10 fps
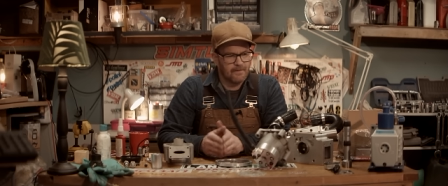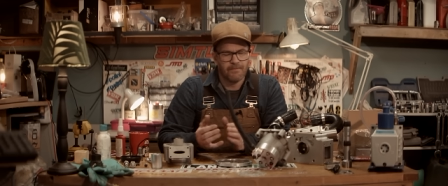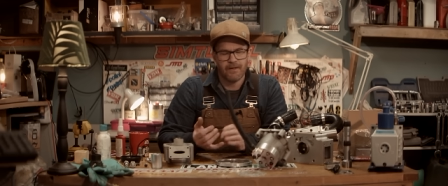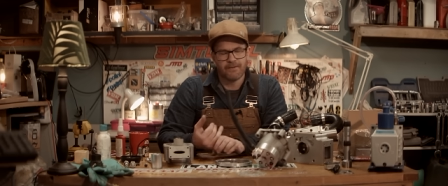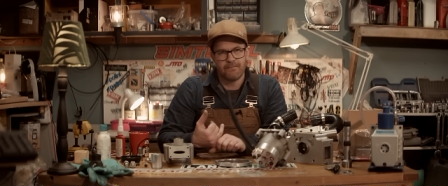
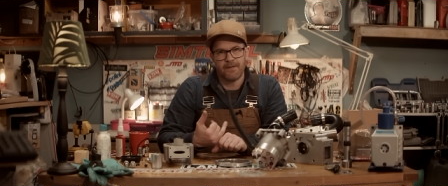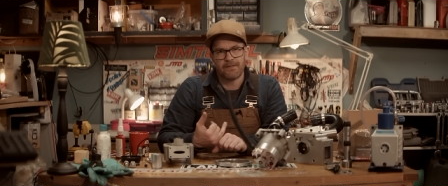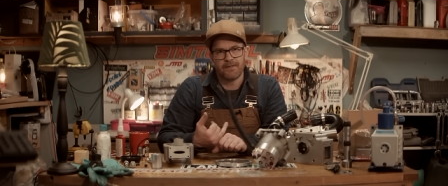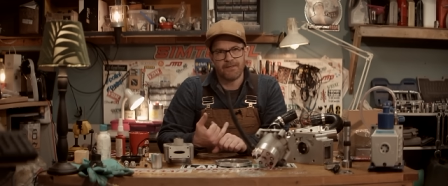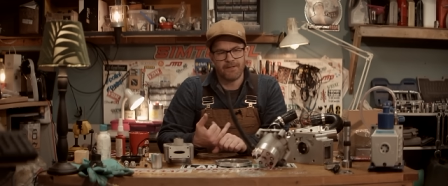I'm not the
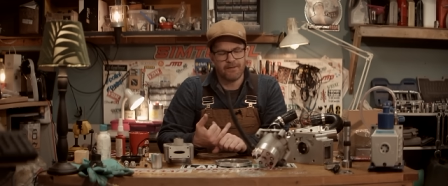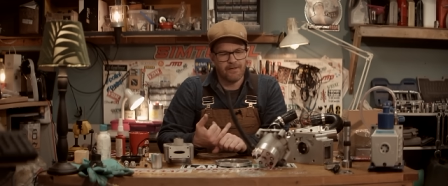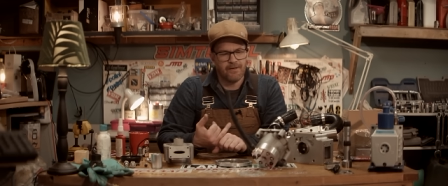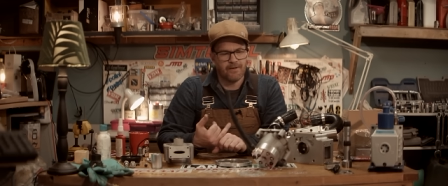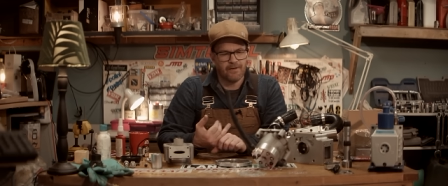best
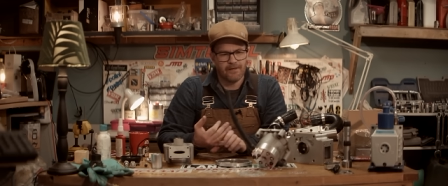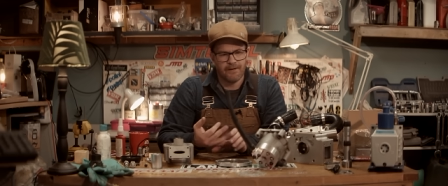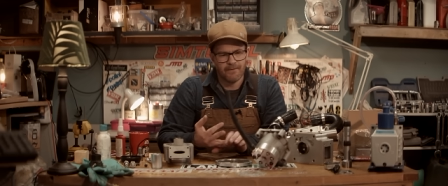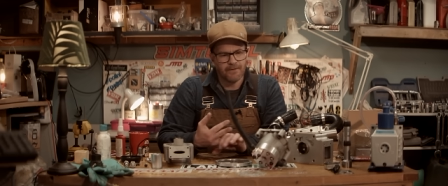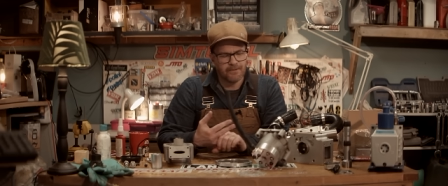engineer and
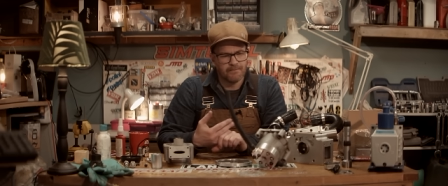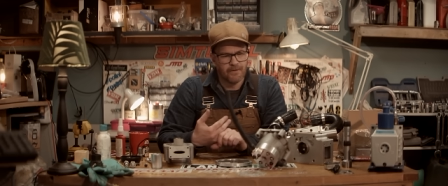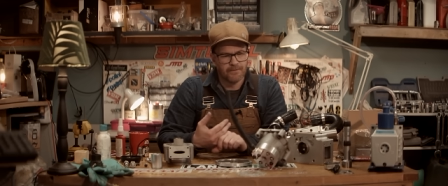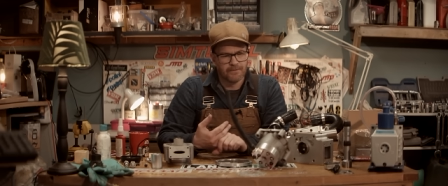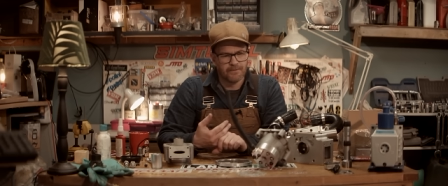I'm not the
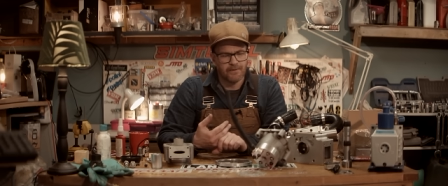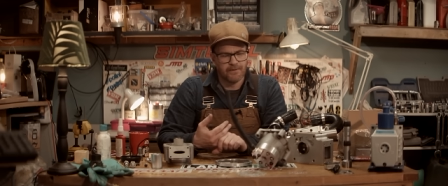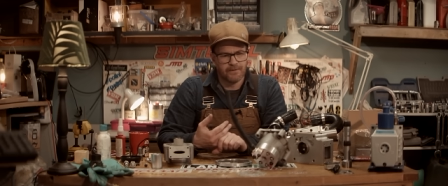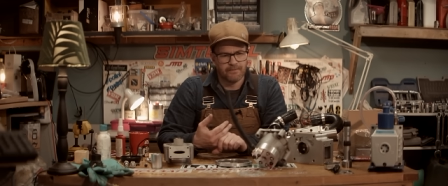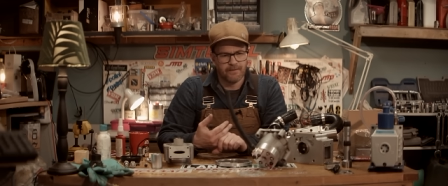most
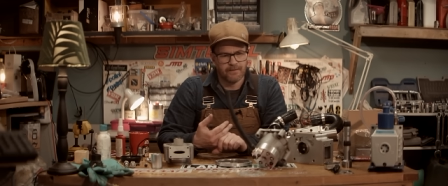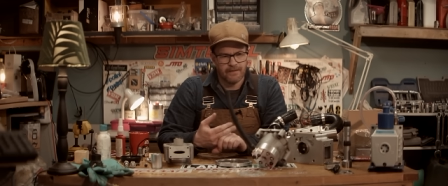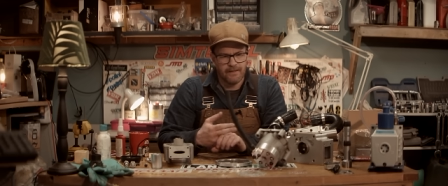knowledgeable